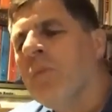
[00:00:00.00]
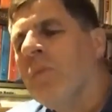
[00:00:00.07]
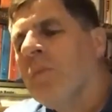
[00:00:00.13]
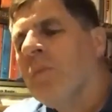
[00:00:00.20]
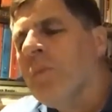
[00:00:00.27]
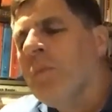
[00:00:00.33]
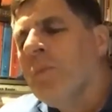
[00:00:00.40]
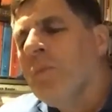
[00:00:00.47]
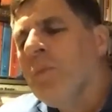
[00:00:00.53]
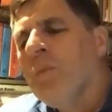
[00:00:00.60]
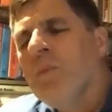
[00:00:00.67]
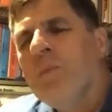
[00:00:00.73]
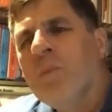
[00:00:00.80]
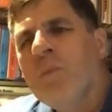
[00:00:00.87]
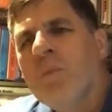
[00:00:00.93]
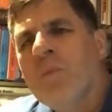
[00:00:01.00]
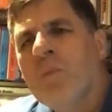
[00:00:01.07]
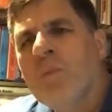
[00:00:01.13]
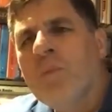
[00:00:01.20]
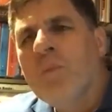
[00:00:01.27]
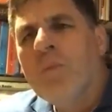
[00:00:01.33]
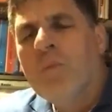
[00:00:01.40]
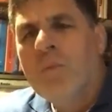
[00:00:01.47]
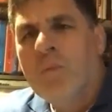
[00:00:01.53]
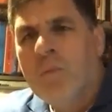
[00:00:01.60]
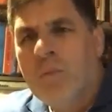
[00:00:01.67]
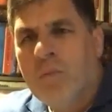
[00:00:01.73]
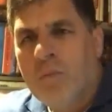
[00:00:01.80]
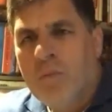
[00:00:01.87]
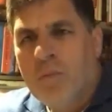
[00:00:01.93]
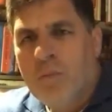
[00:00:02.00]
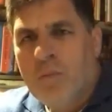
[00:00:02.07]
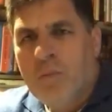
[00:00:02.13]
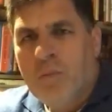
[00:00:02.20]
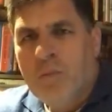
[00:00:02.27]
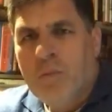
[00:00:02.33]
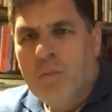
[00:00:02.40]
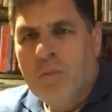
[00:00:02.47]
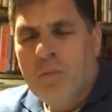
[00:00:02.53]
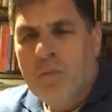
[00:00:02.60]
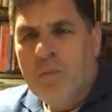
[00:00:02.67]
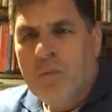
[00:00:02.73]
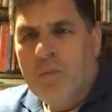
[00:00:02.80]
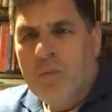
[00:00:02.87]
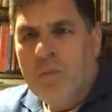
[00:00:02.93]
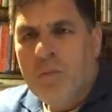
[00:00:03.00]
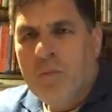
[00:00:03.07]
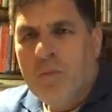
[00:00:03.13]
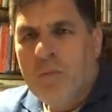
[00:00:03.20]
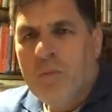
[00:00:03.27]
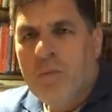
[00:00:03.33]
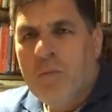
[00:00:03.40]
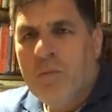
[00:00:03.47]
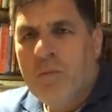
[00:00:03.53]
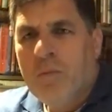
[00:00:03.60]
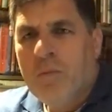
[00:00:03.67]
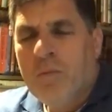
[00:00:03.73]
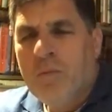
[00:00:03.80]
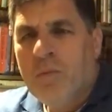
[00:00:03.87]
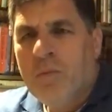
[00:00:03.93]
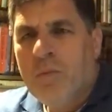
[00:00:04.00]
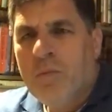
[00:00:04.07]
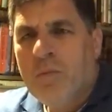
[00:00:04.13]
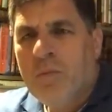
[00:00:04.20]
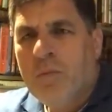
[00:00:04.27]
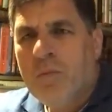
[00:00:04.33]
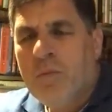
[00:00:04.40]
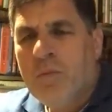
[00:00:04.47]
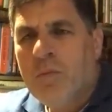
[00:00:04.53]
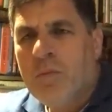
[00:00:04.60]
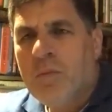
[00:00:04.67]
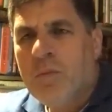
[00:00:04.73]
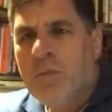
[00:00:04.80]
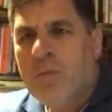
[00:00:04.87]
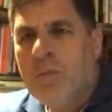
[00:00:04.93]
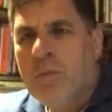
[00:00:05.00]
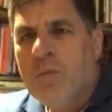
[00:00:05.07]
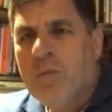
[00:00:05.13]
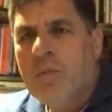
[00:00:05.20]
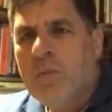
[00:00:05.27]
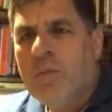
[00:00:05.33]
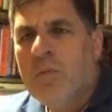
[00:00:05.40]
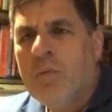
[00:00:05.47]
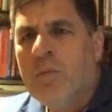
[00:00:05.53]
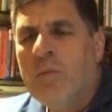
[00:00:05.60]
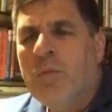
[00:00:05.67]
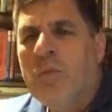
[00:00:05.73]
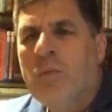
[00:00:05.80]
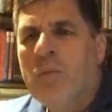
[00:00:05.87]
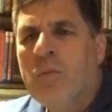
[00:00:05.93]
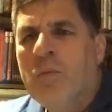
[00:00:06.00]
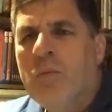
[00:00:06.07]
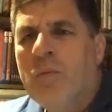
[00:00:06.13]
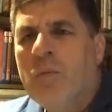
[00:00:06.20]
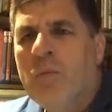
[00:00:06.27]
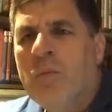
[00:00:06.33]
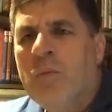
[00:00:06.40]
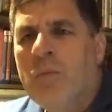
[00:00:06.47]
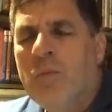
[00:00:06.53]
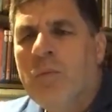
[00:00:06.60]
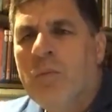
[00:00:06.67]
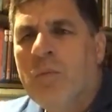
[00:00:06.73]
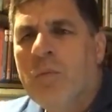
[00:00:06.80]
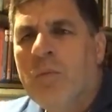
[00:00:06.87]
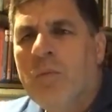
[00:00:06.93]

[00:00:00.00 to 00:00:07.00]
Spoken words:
No words are spoken by the person on screen.